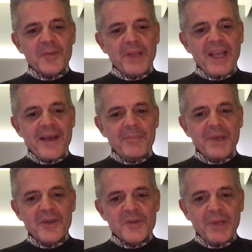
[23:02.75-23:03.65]
play that
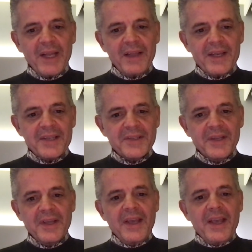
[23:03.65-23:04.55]
Beatles playlist,
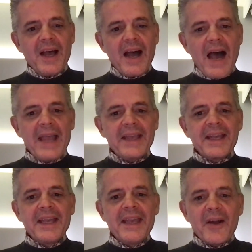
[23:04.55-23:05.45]
I
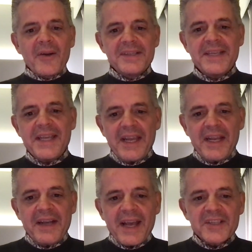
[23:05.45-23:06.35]
can
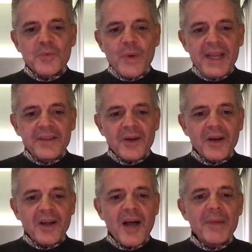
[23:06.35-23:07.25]
guarantee next week they're
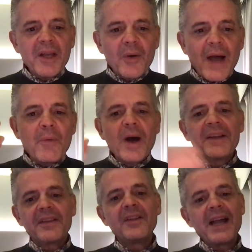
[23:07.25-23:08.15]
going to call me and go, I
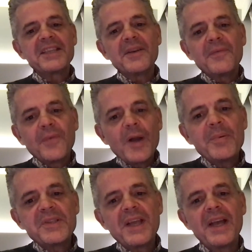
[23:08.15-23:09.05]
want the lights at forty
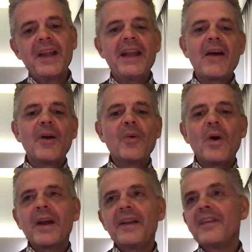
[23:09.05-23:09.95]
percent and now I
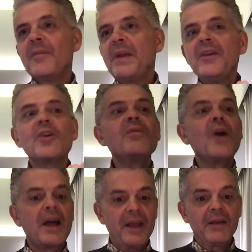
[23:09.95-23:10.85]
want it to be
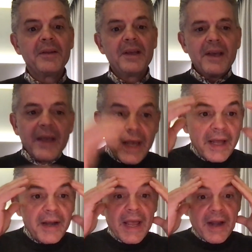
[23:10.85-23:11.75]
Nirvana.
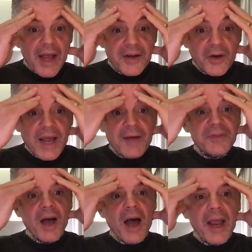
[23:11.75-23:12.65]
And, and I don't
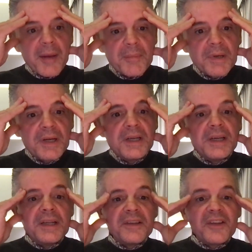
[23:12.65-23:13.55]
have time
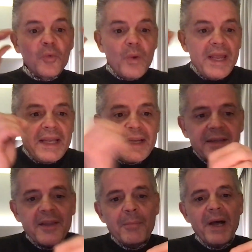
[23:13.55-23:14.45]
to tweak
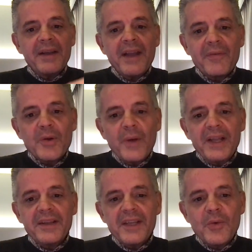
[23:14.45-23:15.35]
the button every
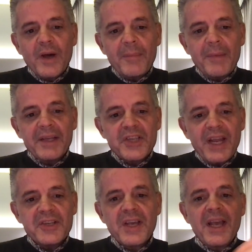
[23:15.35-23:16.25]
week that you want to make a
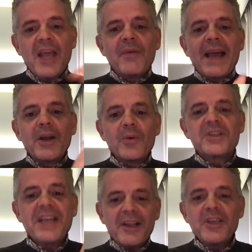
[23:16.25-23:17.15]
change. If I
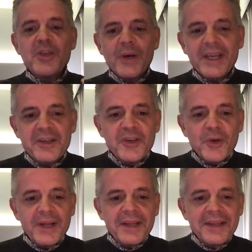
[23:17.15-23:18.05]
don't tell you it can
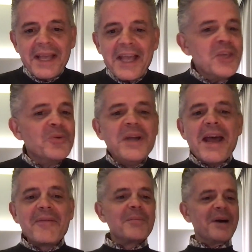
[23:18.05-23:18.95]
do it, you
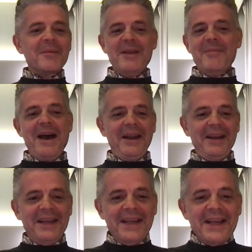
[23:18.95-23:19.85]
never bug me about
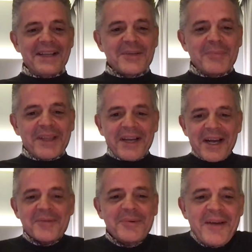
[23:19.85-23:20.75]
it. So, but the
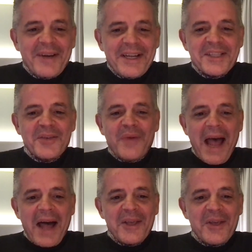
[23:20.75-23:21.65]
customer never gets the
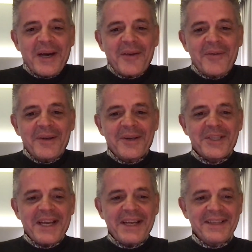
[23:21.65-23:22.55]
value out of
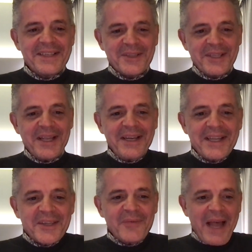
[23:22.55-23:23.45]
understanding this,
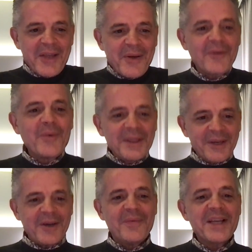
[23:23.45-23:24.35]
get the value out of what
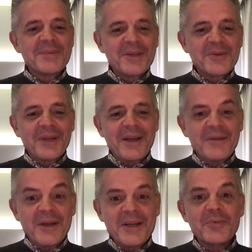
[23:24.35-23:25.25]
their investment is really.
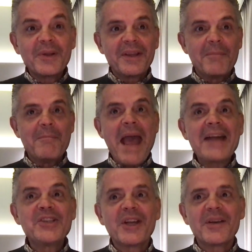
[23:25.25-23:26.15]
And that's really the
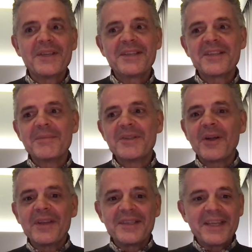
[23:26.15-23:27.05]
magic of the system is all
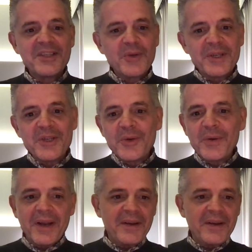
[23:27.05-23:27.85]
these things you can do and it